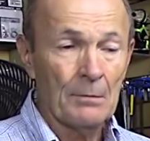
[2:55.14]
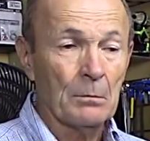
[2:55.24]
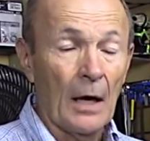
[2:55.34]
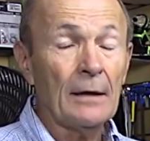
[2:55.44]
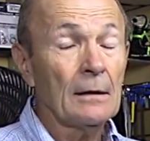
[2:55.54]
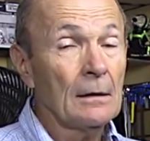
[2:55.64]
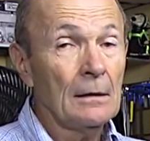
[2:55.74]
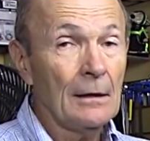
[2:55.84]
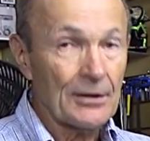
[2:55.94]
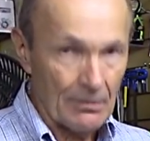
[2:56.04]
But
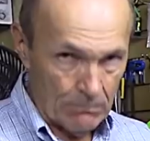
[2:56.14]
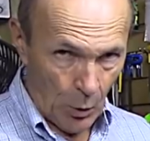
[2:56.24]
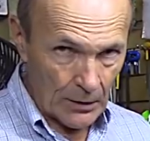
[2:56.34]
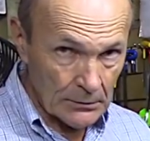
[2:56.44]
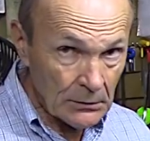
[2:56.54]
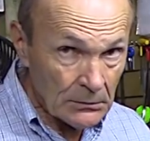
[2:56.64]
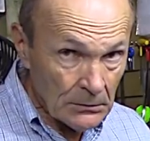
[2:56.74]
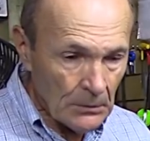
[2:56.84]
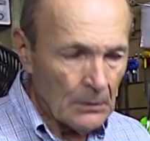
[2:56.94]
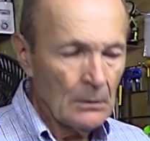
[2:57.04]
it's important.
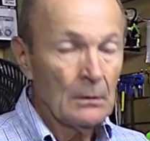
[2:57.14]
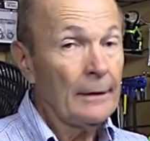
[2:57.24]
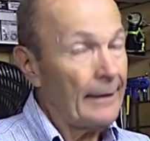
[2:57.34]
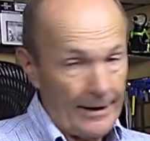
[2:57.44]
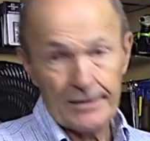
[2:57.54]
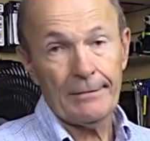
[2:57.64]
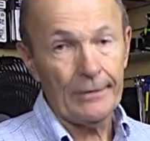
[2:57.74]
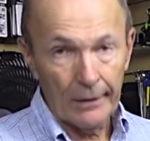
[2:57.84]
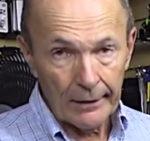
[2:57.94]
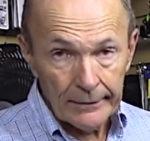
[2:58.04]
It has to be
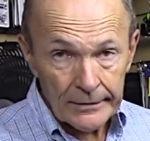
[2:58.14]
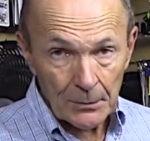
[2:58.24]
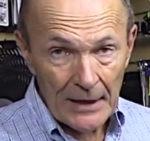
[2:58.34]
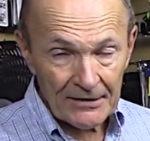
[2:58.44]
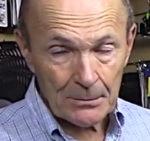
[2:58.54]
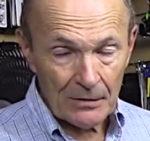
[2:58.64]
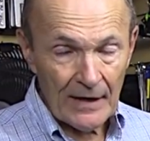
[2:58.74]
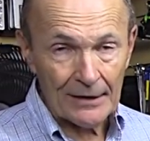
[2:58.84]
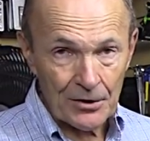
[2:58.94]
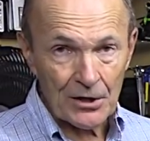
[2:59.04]
done, so we have to
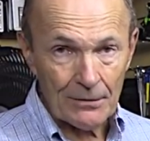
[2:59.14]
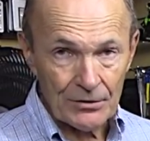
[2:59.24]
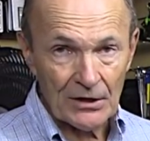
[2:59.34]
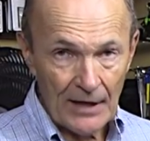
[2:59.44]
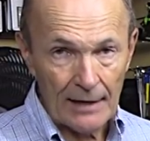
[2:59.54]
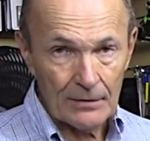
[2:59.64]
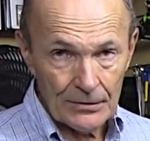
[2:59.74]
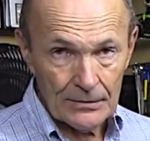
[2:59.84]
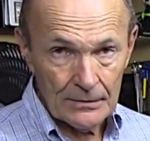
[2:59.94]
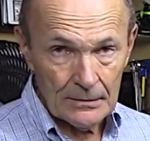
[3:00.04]
provide the service to divers.